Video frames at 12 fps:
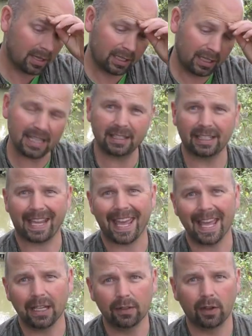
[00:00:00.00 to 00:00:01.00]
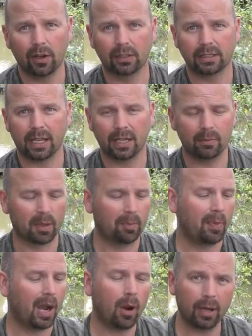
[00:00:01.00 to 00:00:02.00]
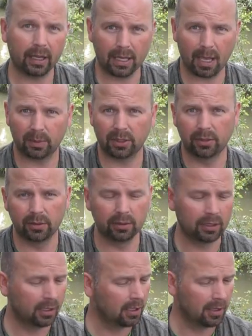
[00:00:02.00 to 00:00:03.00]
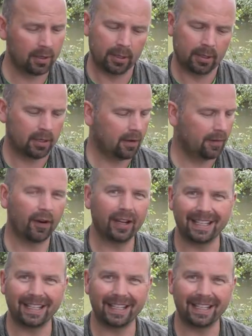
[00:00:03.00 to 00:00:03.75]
It lasted a hell of a long time, the power kept good for